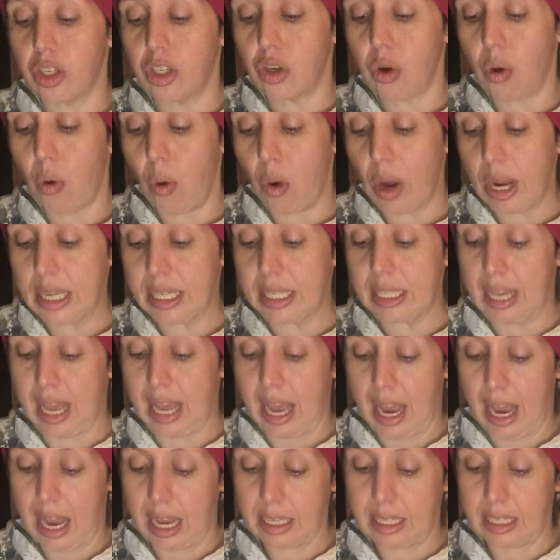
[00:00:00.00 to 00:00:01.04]
a choice that
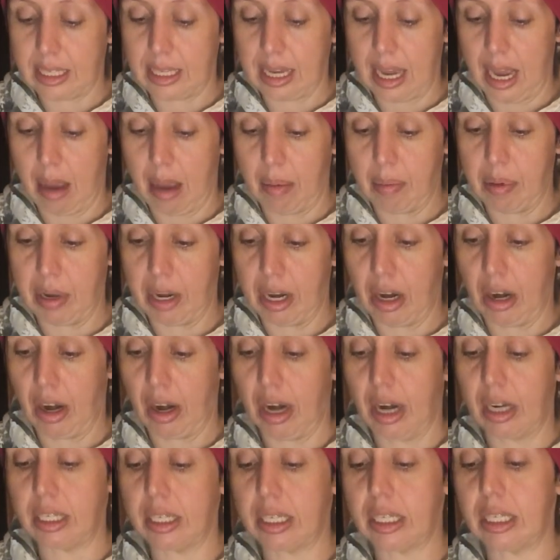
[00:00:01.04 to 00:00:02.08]
has to happen here.
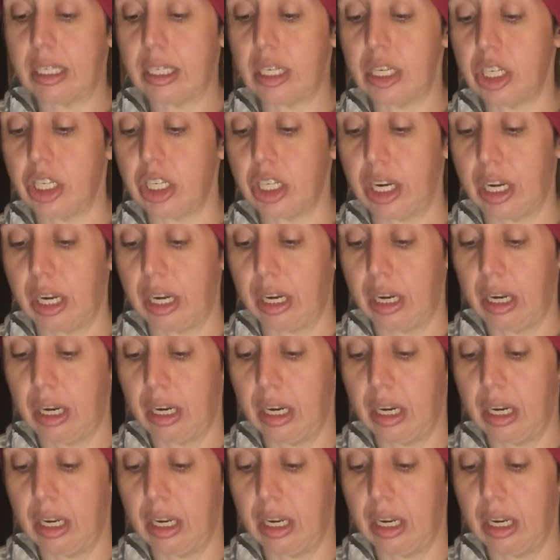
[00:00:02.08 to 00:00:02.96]
A decision.